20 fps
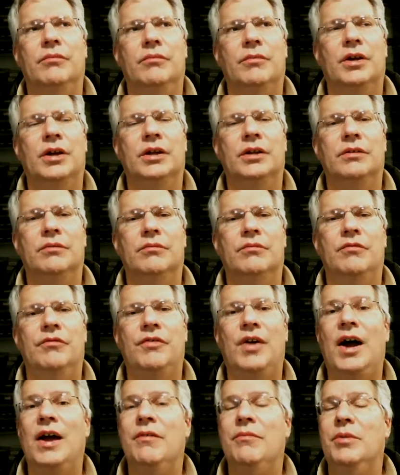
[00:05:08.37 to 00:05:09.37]

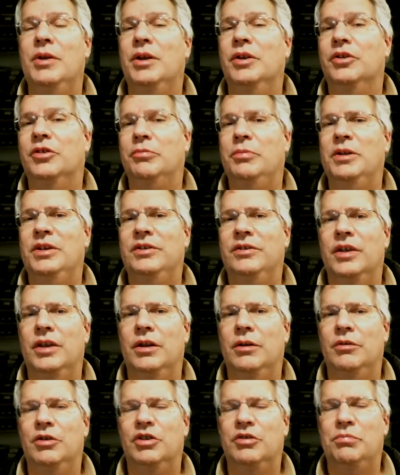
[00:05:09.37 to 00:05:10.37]
5-minute
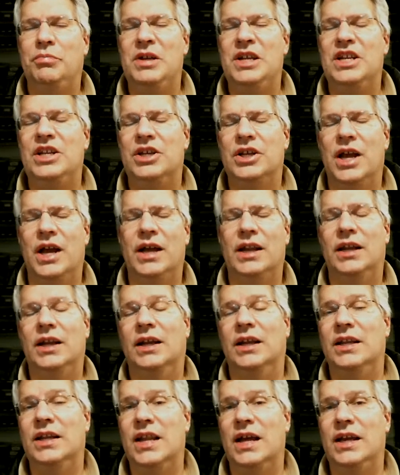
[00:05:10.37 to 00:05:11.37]
speech at
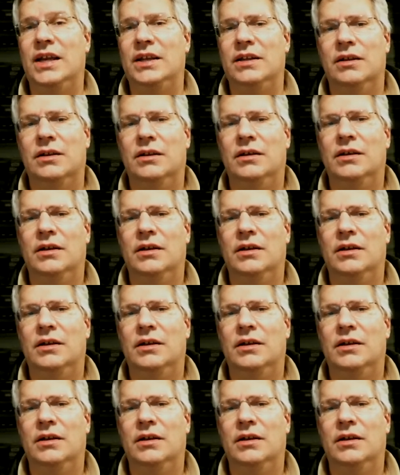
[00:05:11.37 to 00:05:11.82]
Ignite.